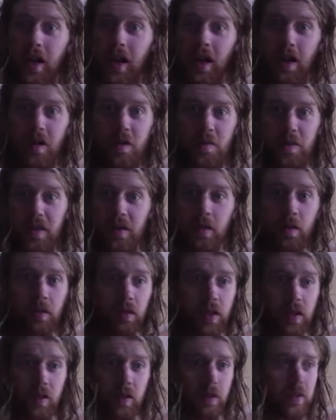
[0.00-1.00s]
I would be
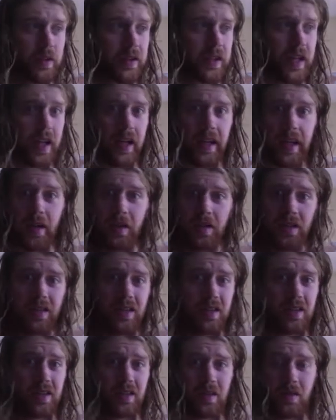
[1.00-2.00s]
totally cool with that, and I would
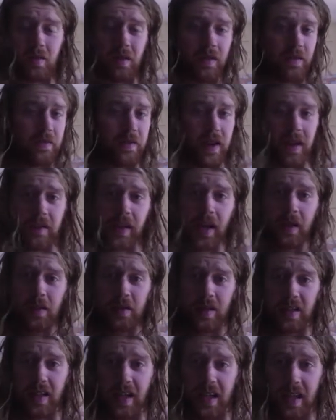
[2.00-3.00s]
listen to it
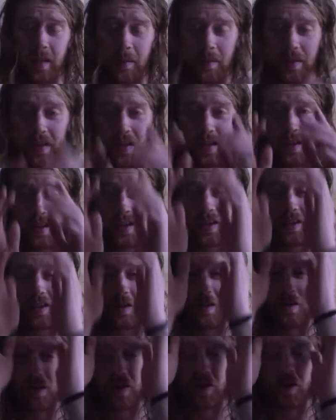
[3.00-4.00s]
5,000 times
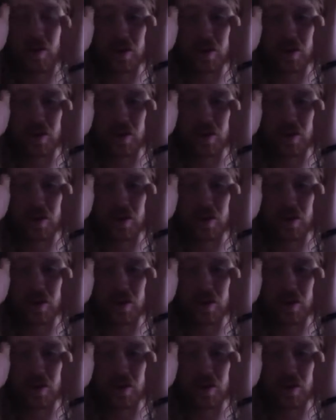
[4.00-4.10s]
over the course